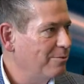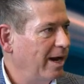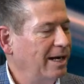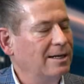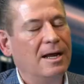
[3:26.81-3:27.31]

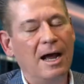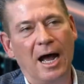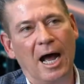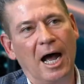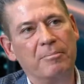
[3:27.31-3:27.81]
Right?
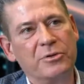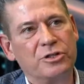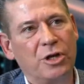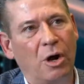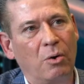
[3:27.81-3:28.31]
Yeah.
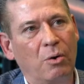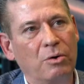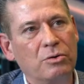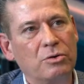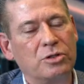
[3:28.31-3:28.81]
So
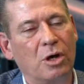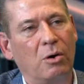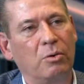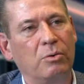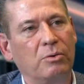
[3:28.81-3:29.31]

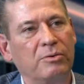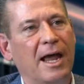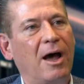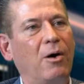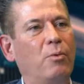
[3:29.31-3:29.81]

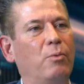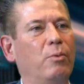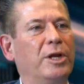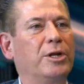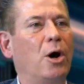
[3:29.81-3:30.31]
now
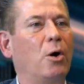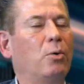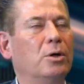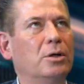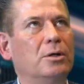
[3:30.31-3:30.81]
we know